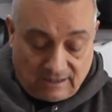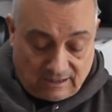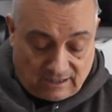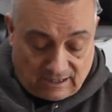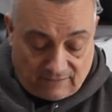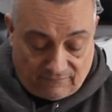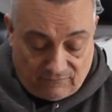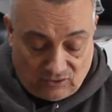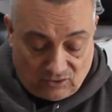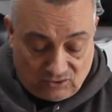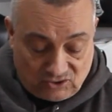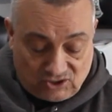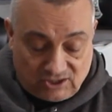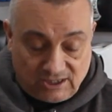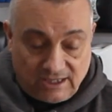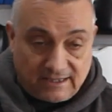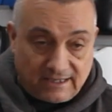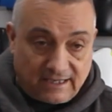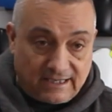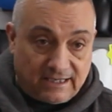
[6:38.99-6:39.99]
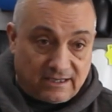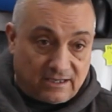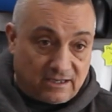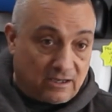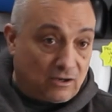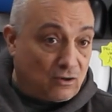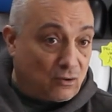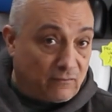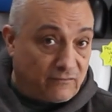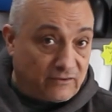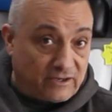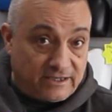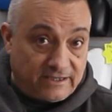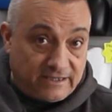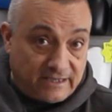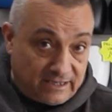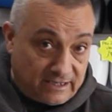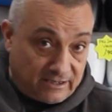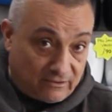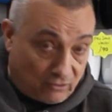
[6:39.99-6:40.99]
I've not seen any that are over a
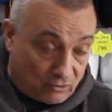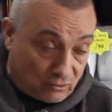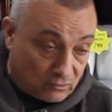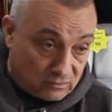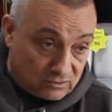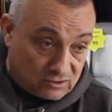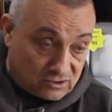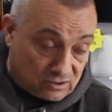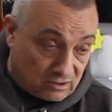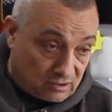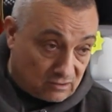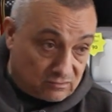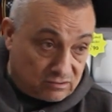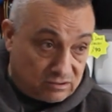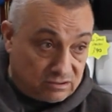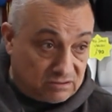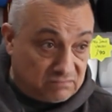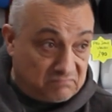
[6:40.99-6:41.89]
year old, so